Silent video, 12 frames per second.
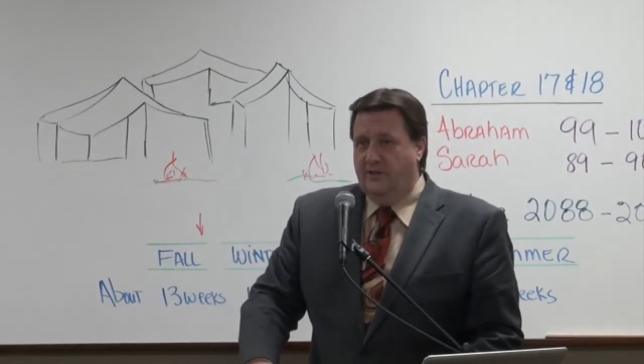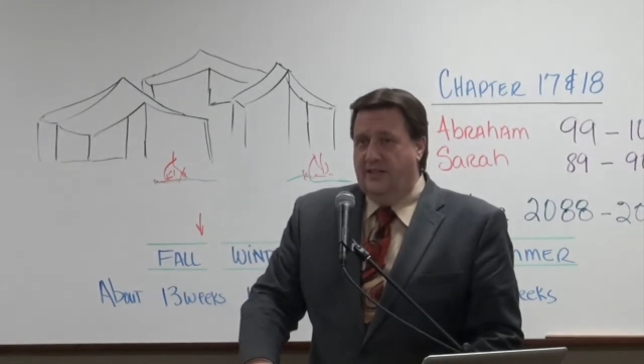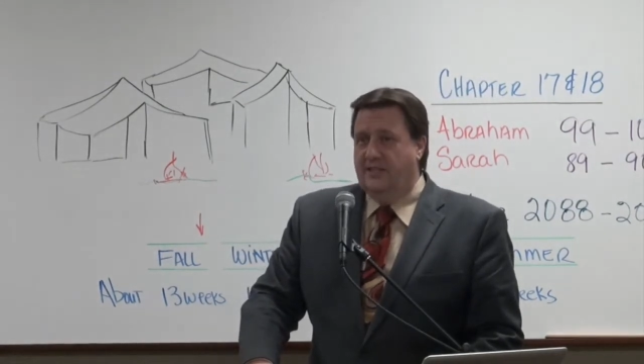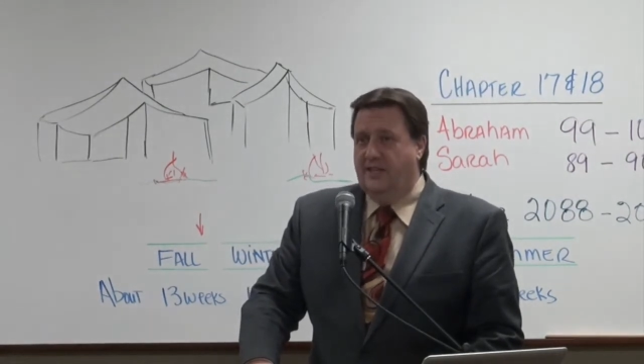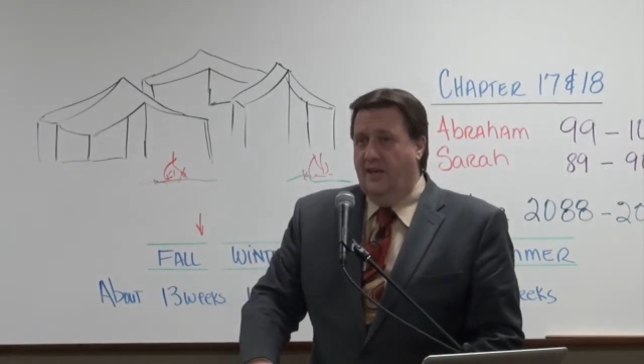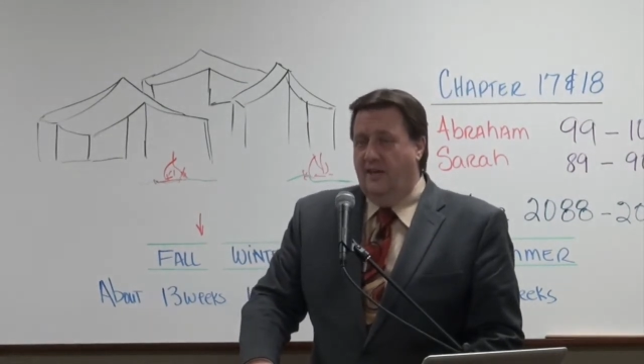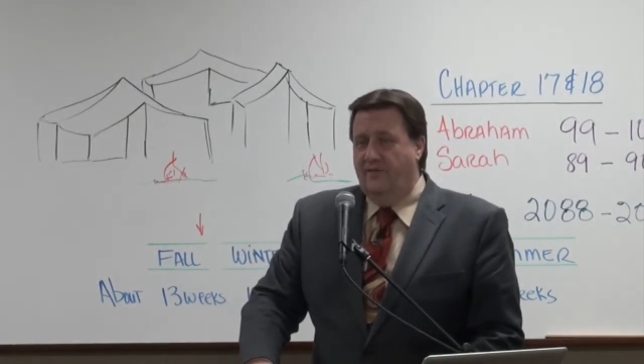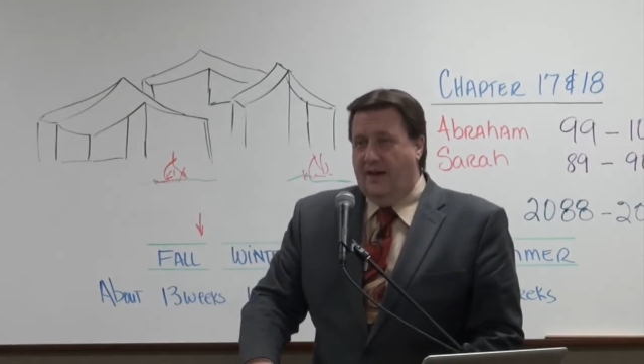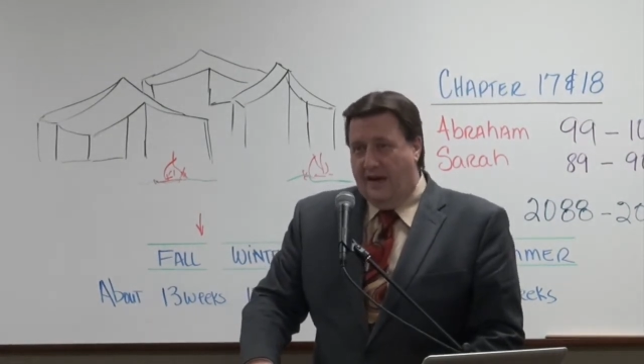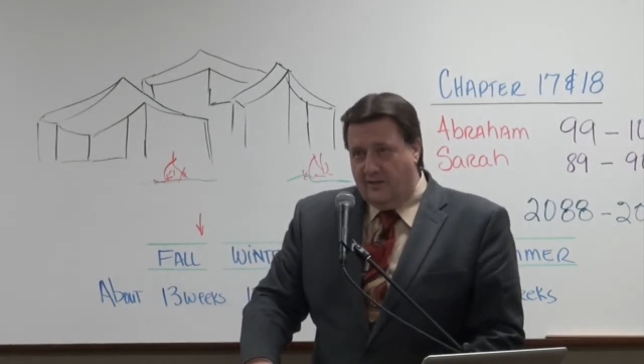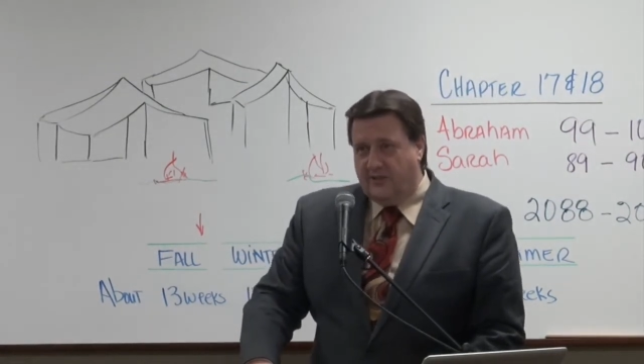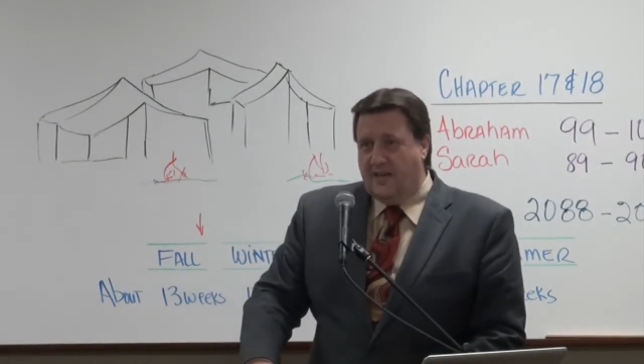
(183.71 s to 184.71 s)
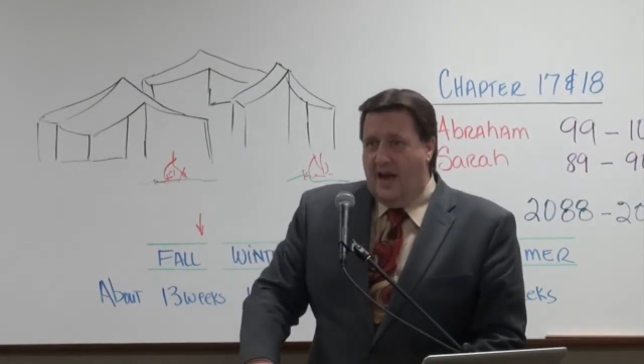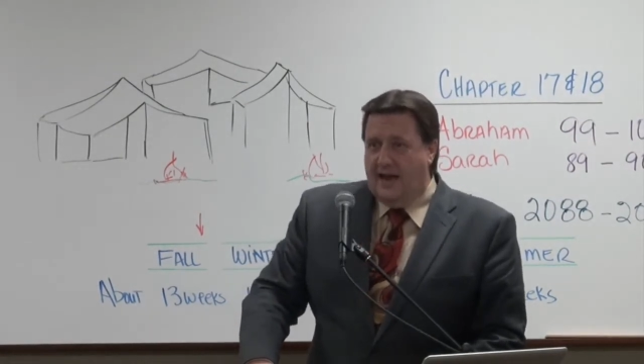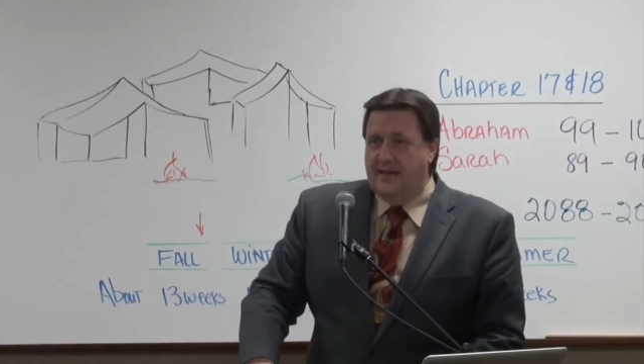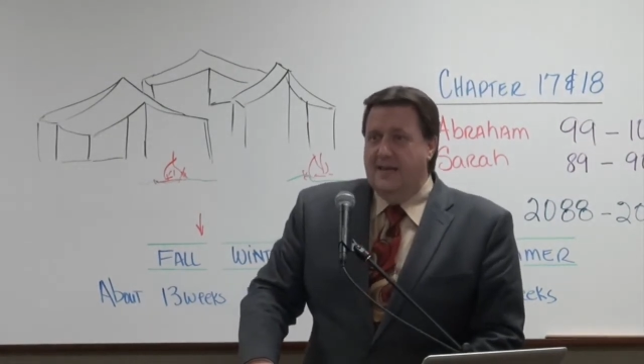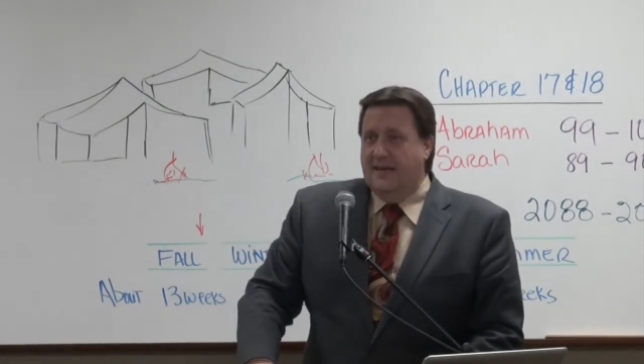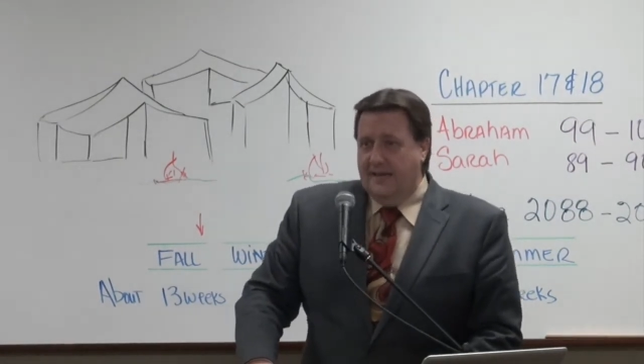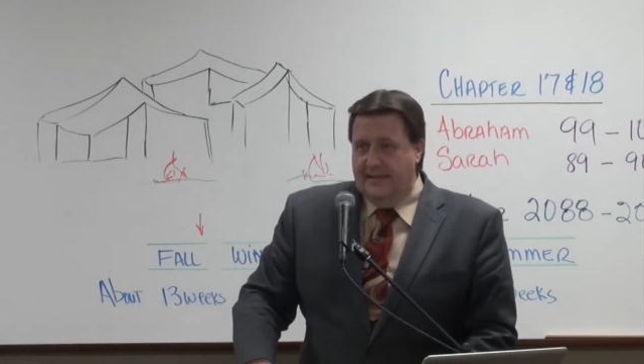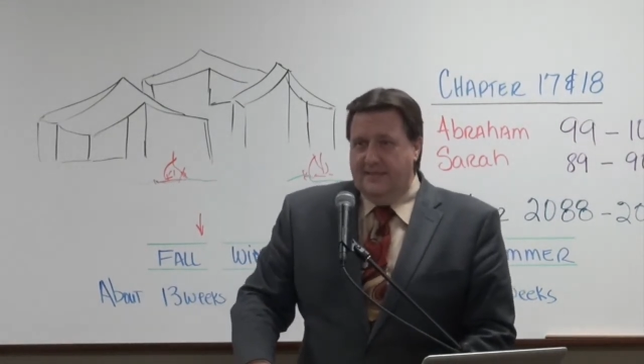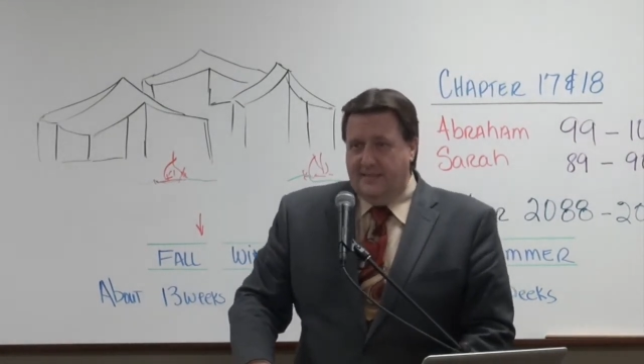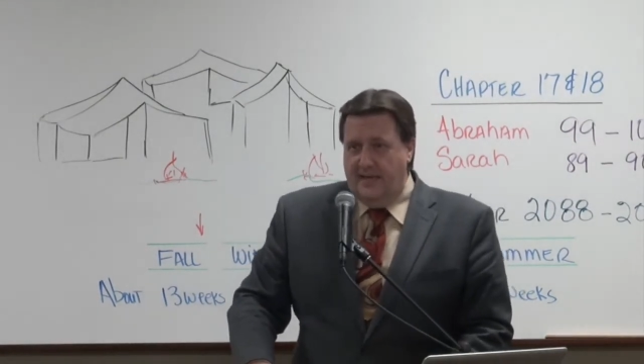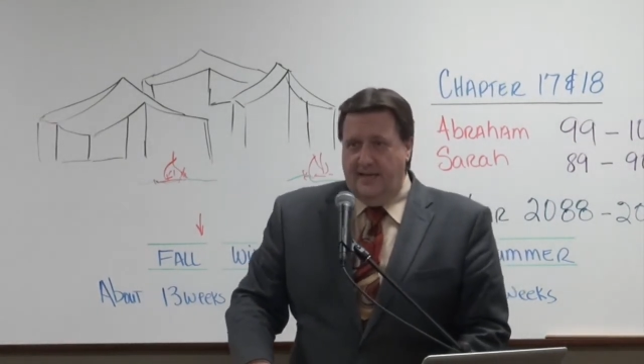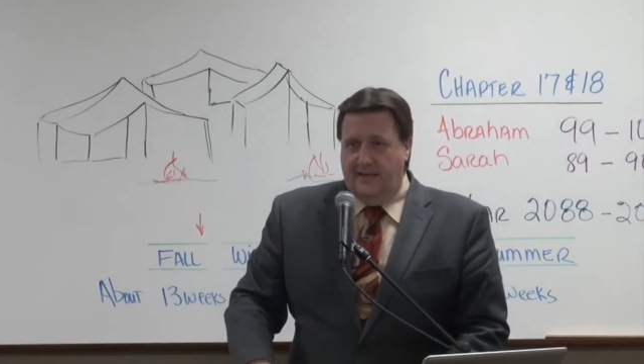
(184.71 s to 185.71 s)
he's going to live outside in
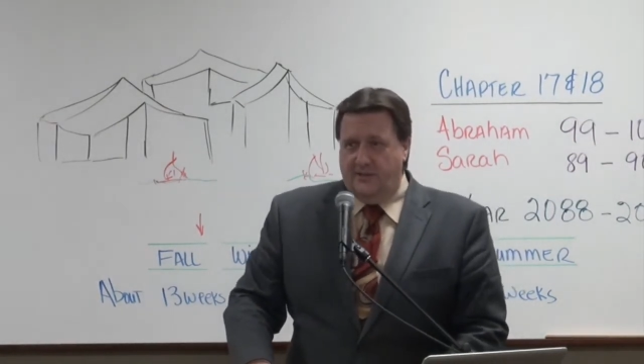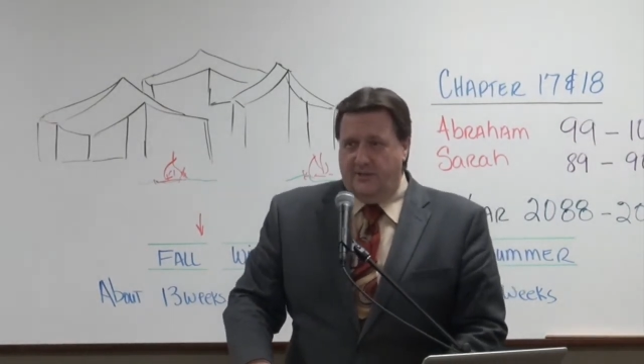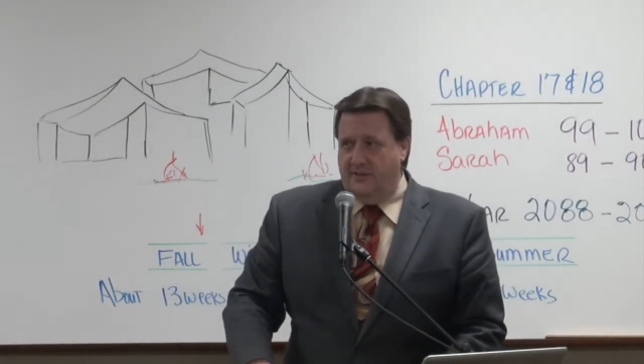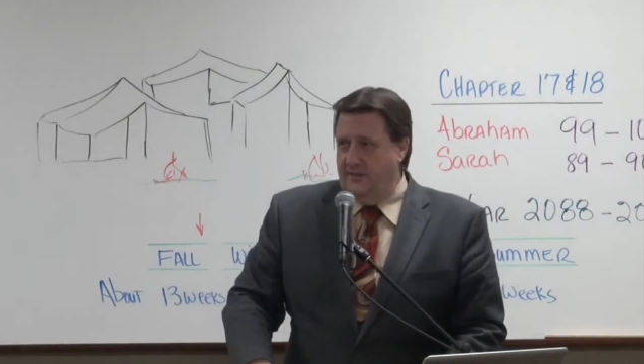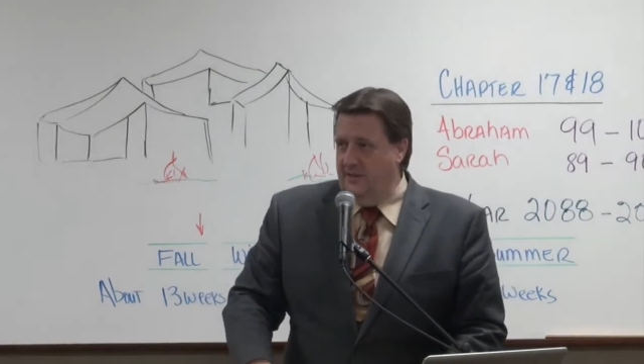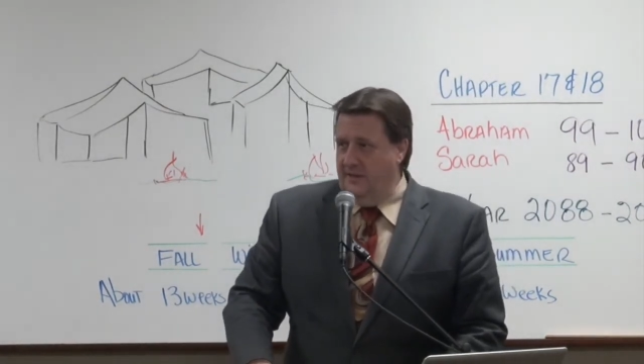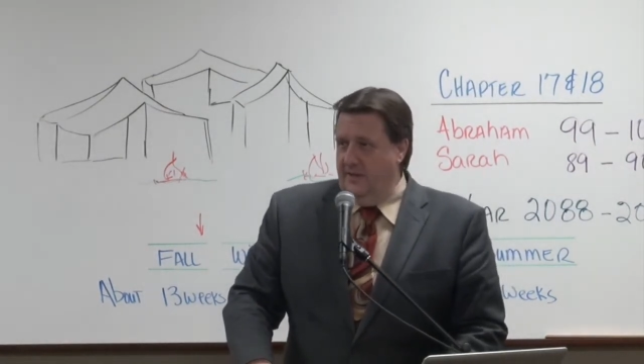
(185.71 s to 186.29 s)
tents.